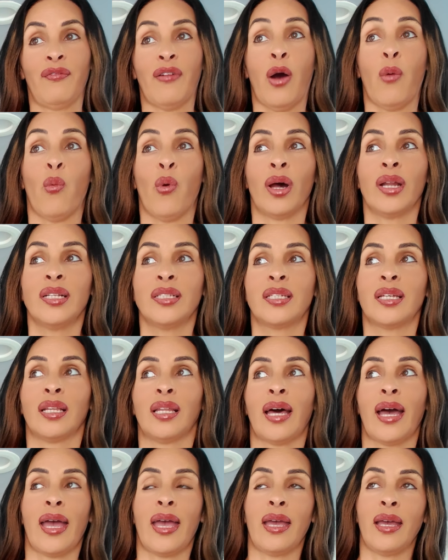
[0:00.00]
I wanted to
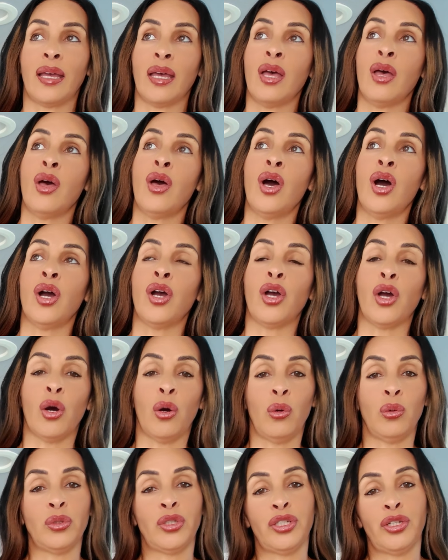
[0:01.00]
like
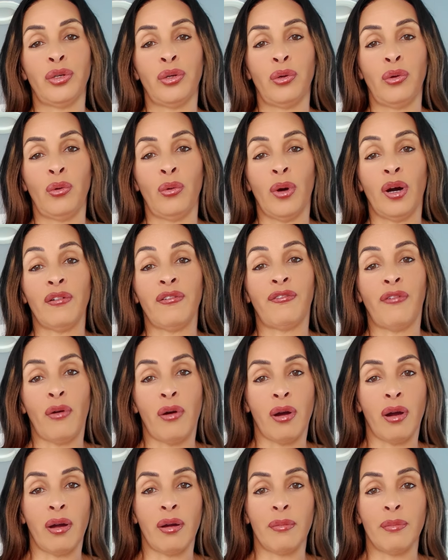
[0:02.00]
go to a
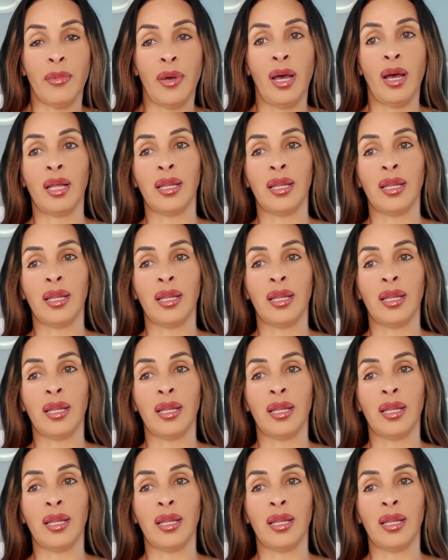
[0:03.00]
farm,